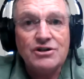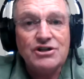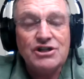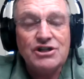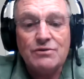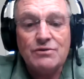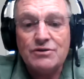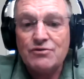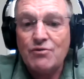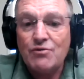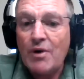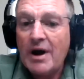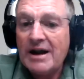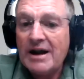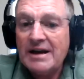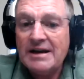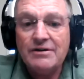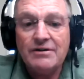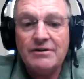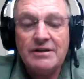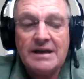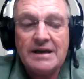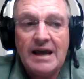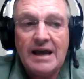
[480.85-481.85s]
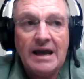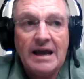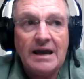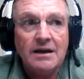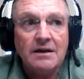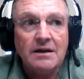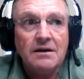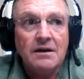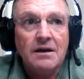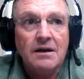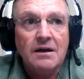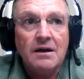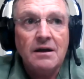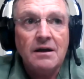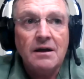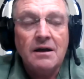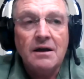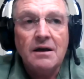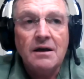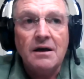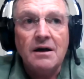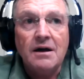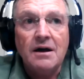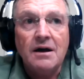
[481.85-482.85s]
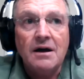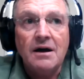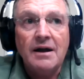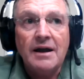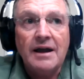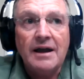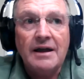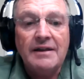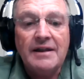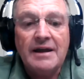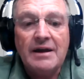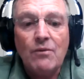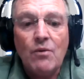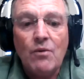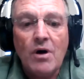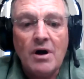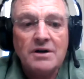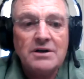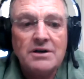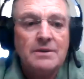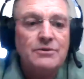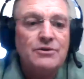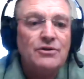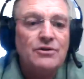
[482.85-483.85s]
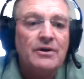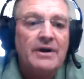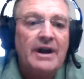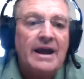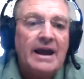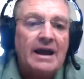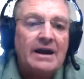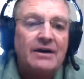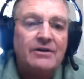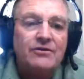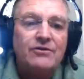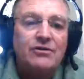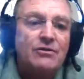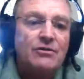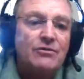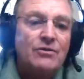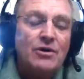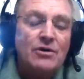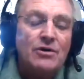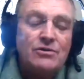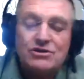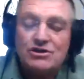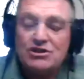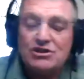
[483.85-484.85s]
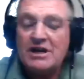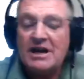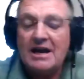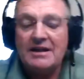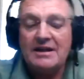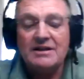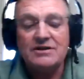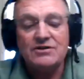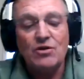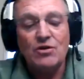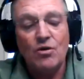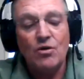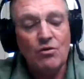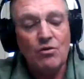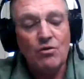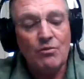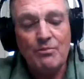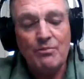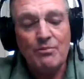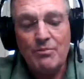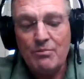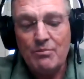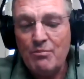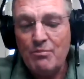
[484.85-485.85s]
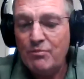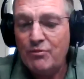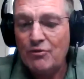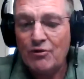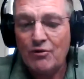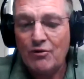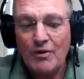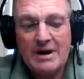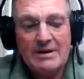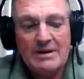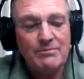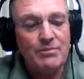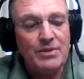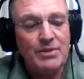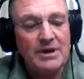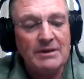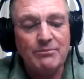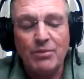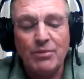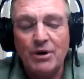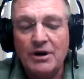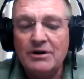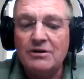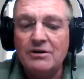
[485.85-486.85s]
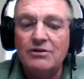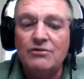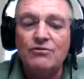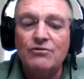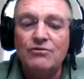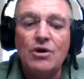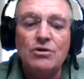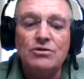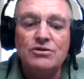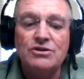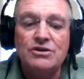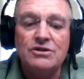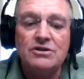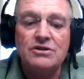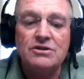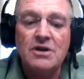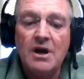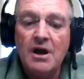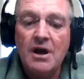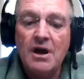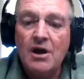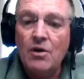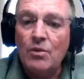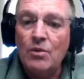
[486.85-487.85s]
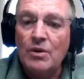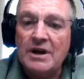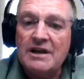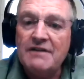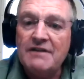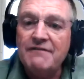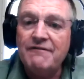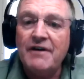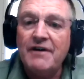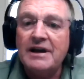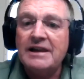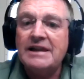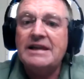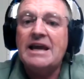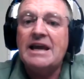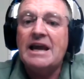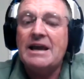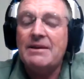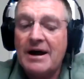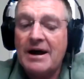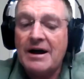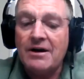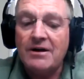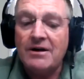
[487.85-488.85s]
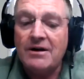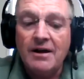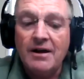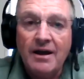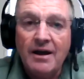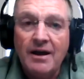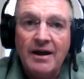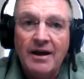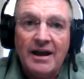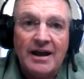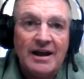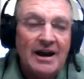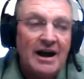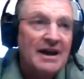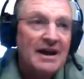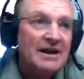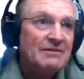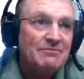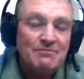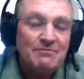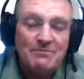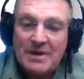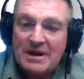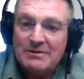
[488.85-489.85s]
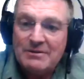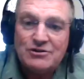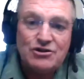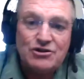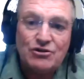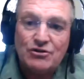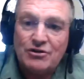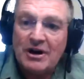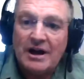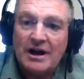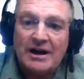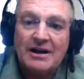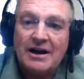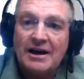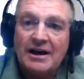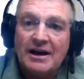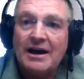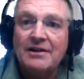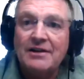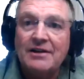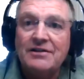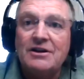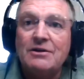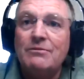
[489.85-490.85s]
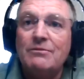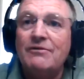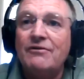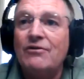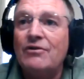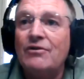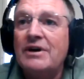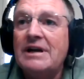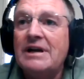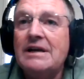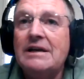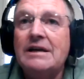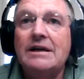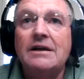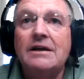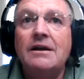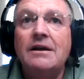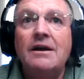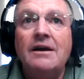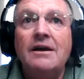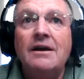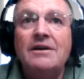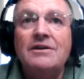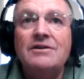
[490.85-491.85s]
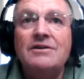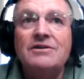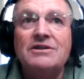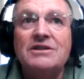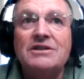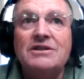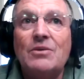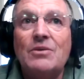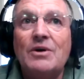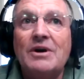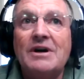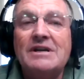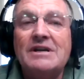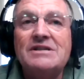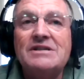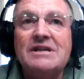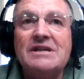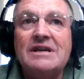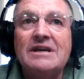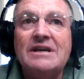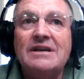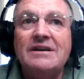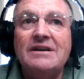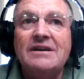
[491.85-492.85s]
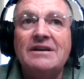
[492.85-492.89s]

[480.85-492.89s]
She was right near the gate. And they walked up to her and handed her a rose. And she had this whole great big bundle of roses when he finally came out. And I made sure I got out there before he did because I wanted to see it.